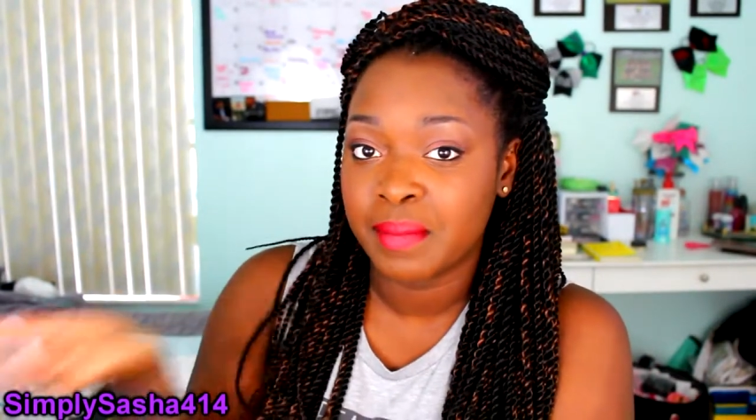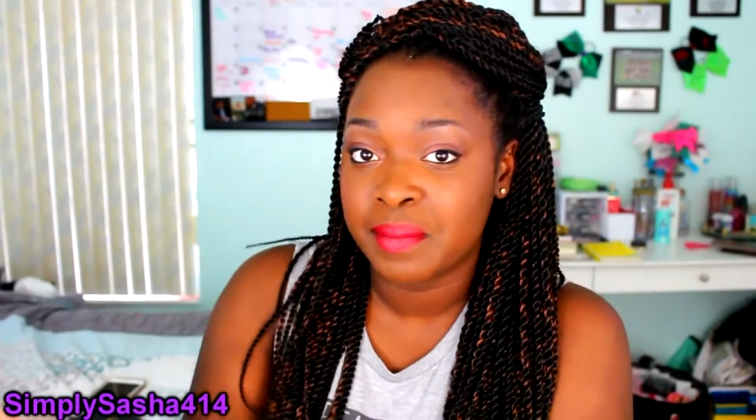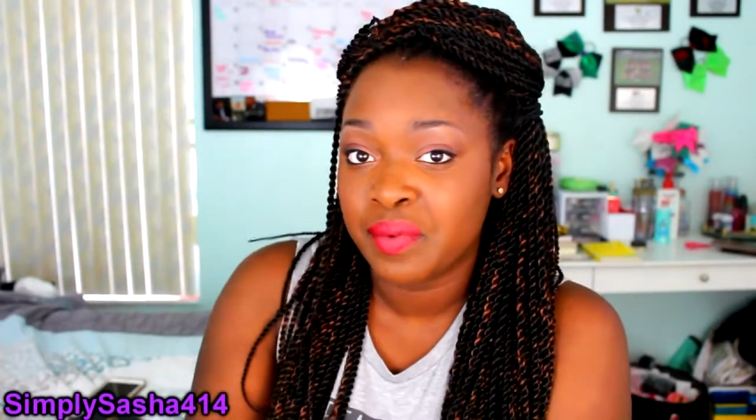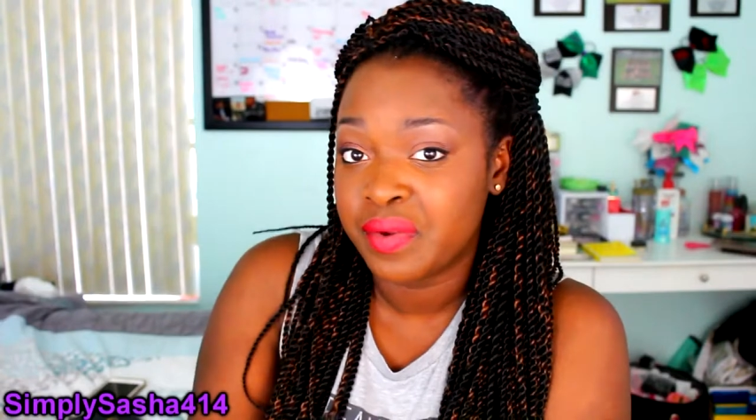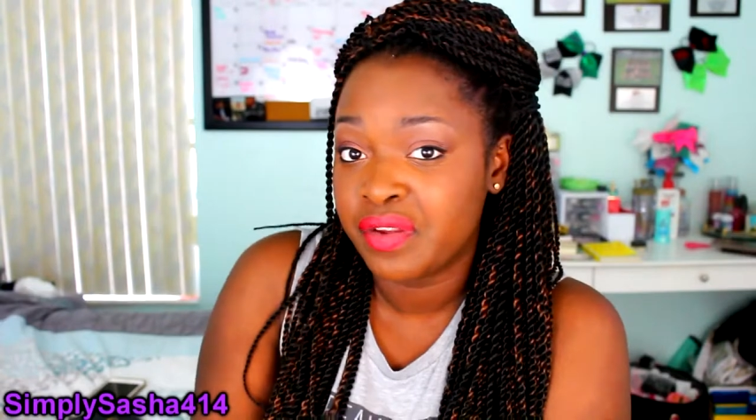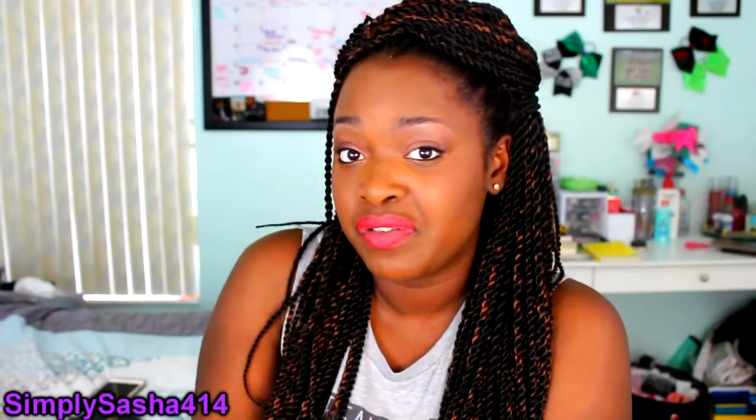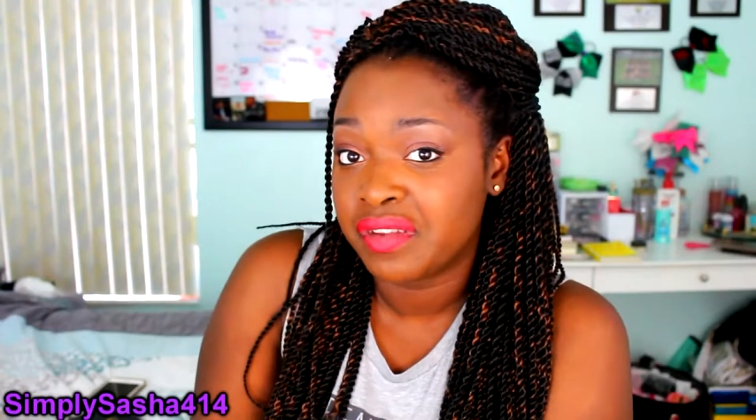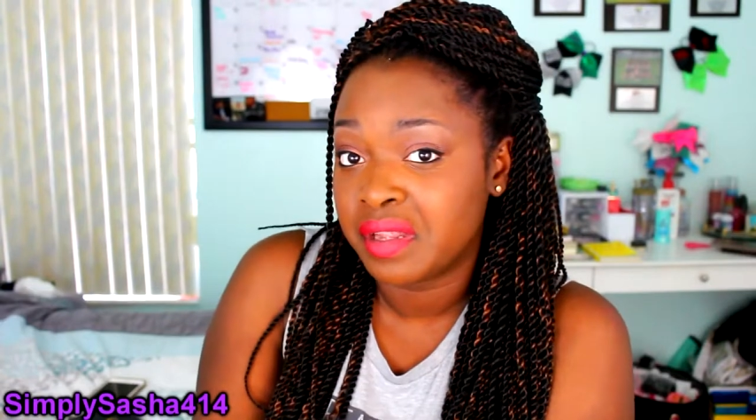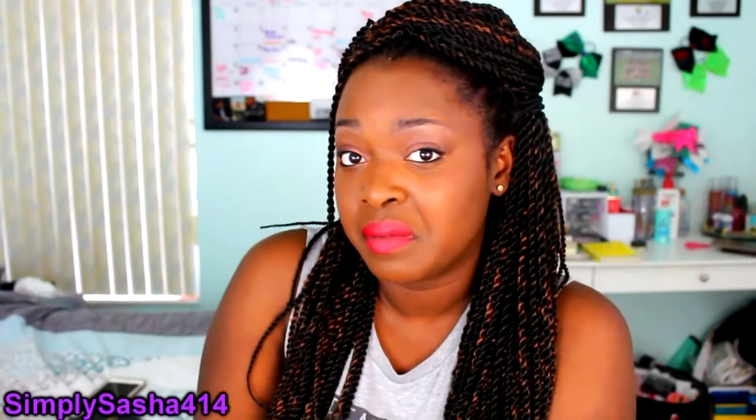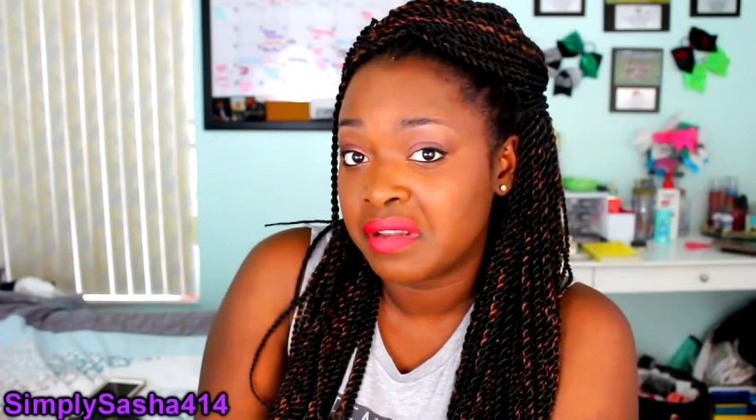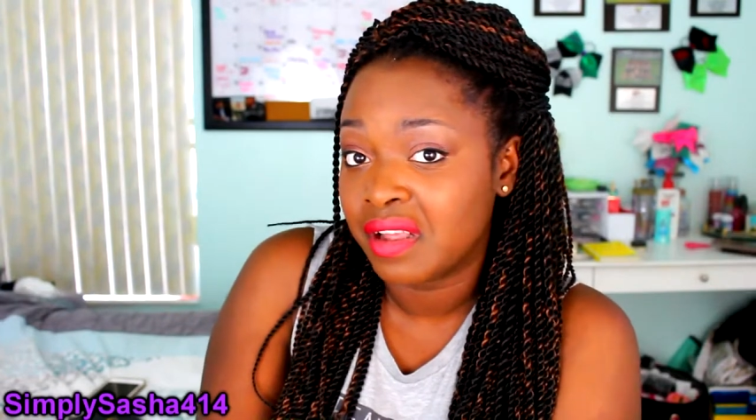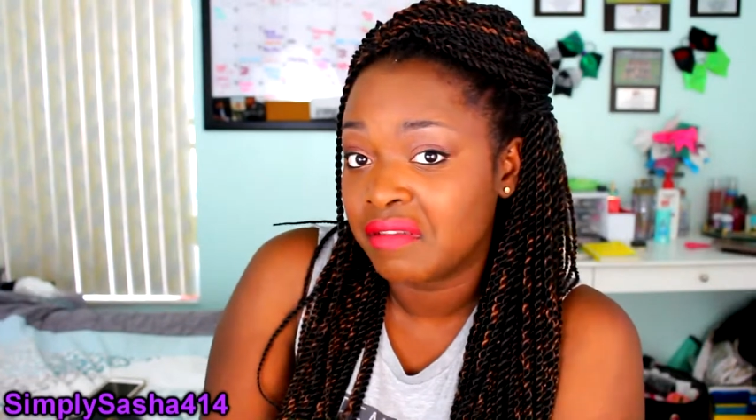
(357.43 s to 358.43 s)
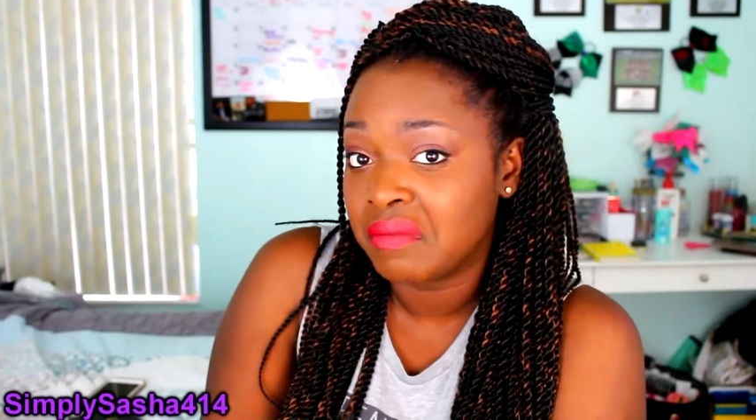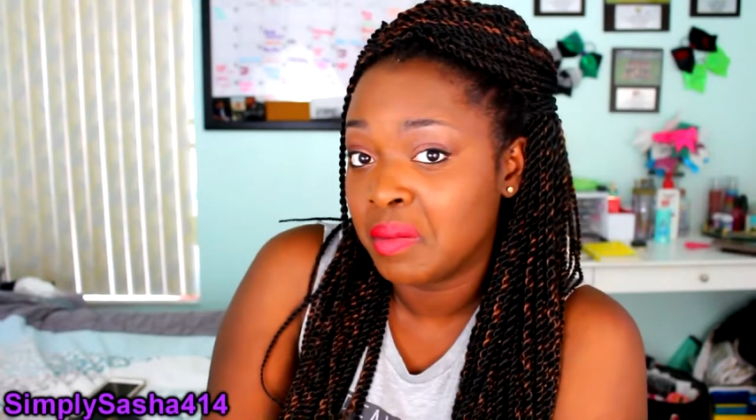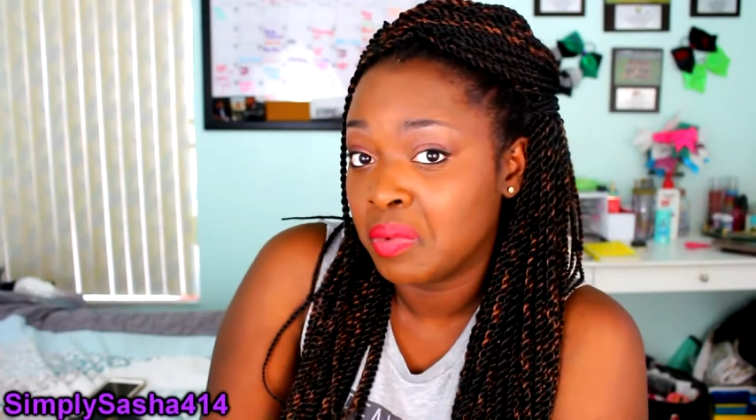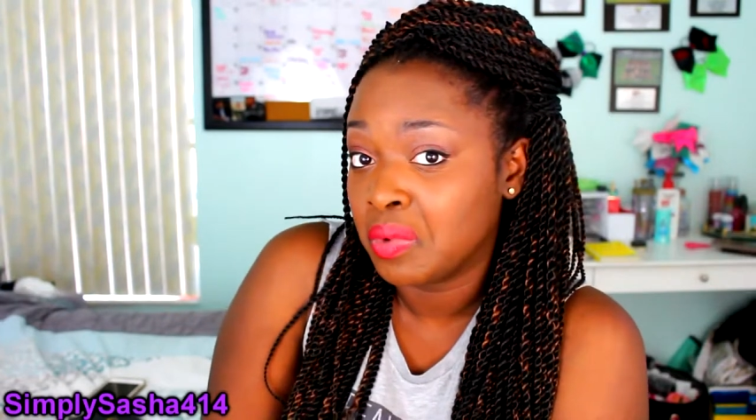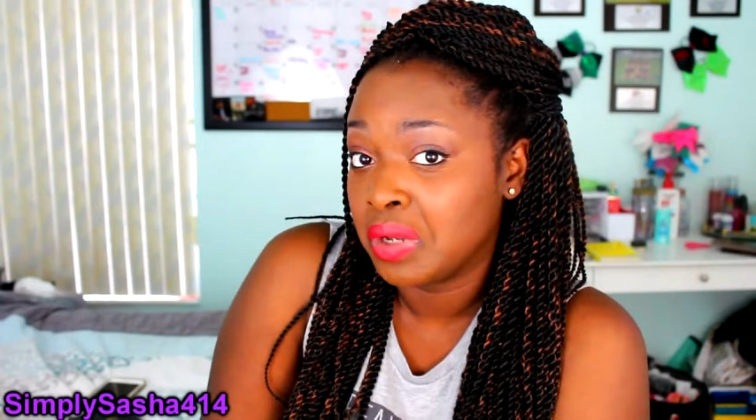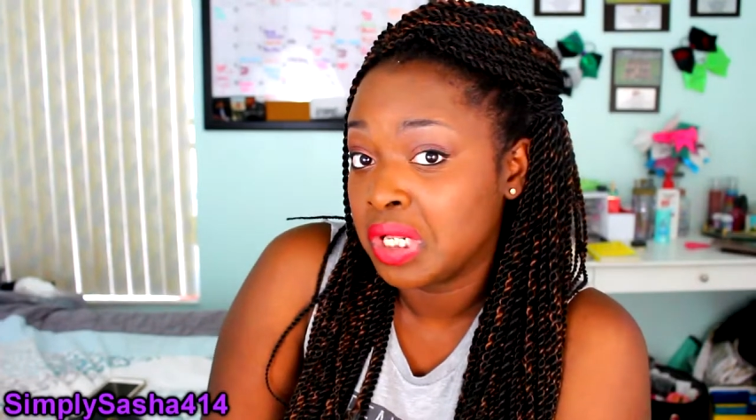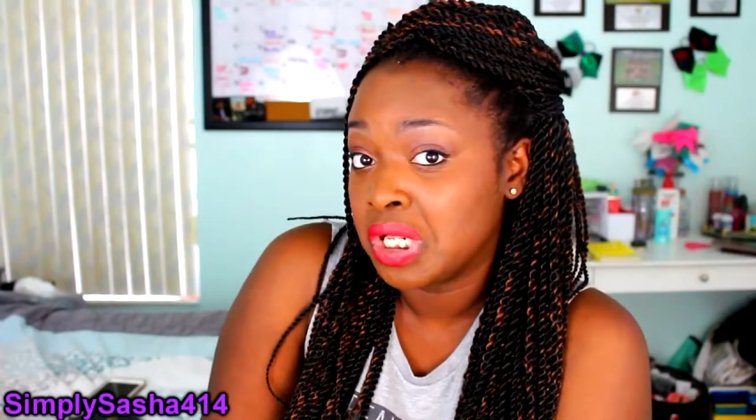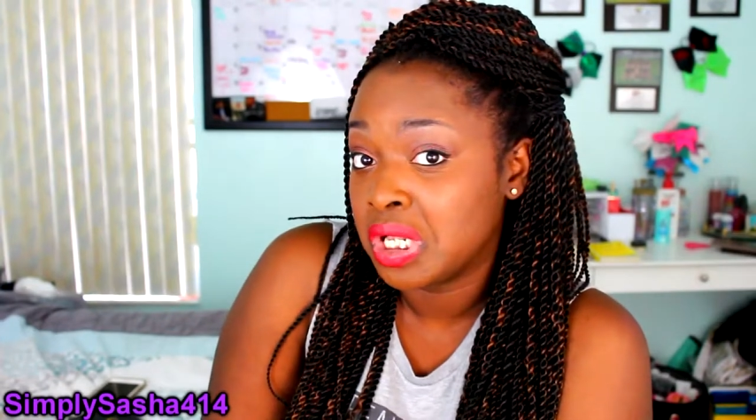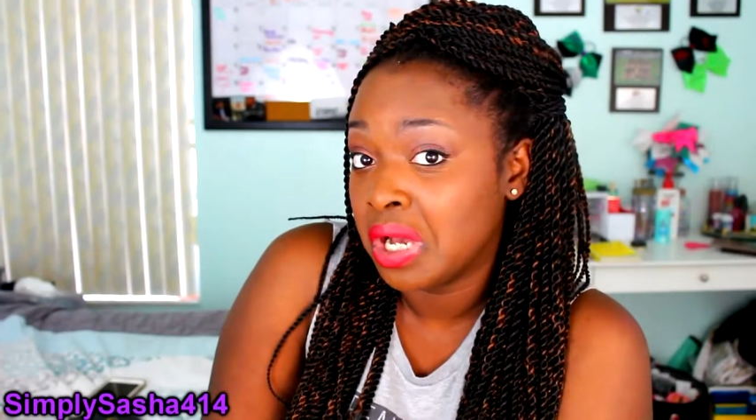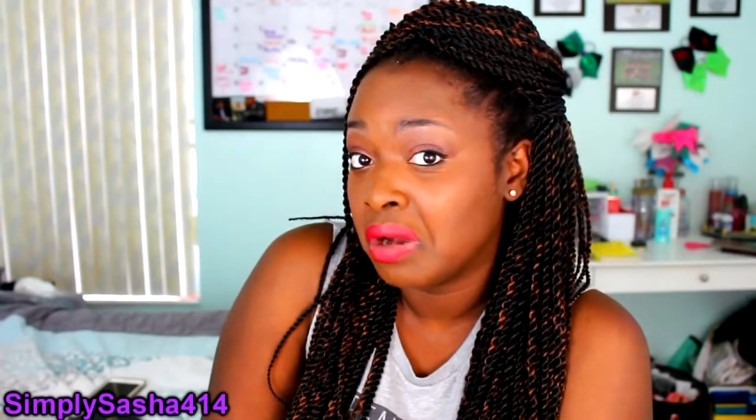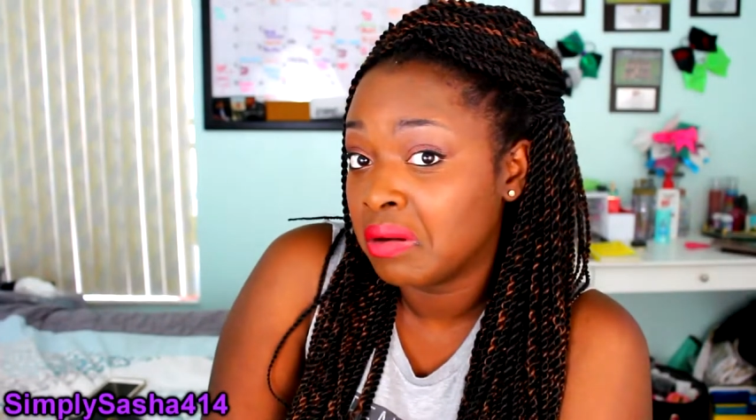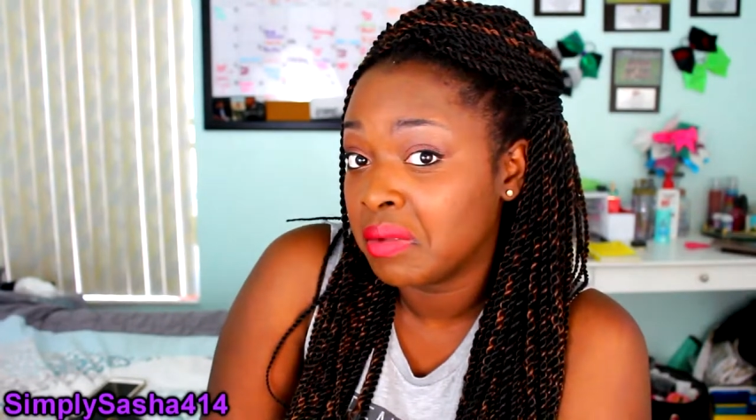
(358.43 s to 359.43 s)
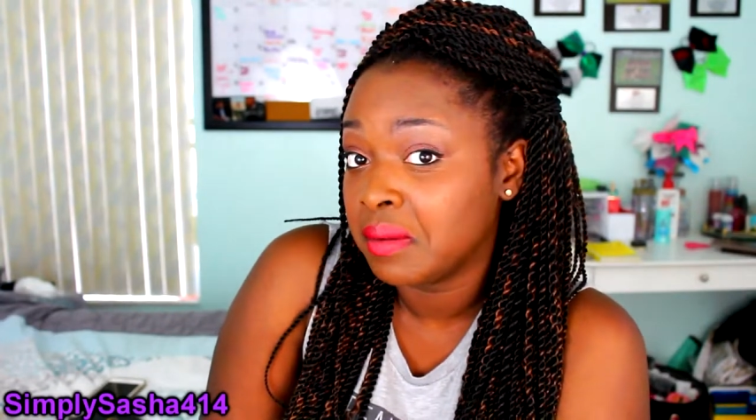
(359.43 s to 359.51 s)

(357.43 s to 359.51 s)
Maybe we use the same stuff, maybe we don't.